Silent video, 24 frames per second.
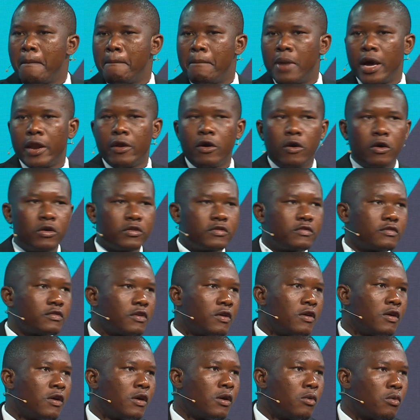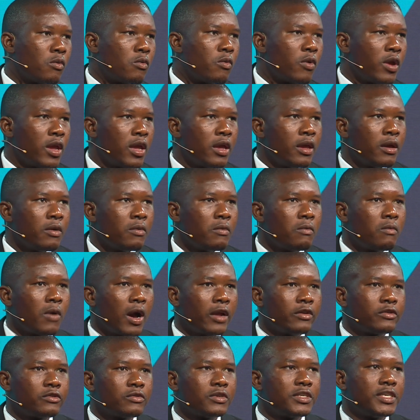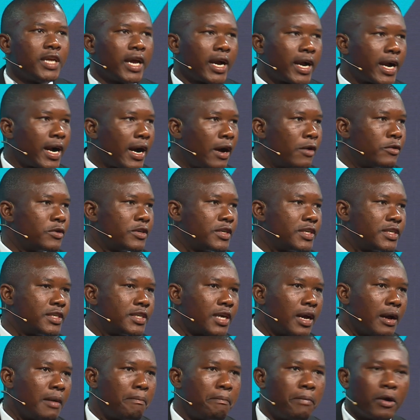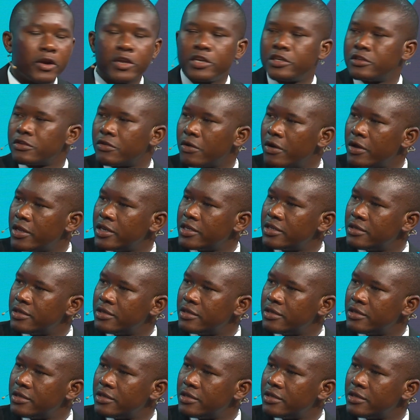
But also, we want to take out political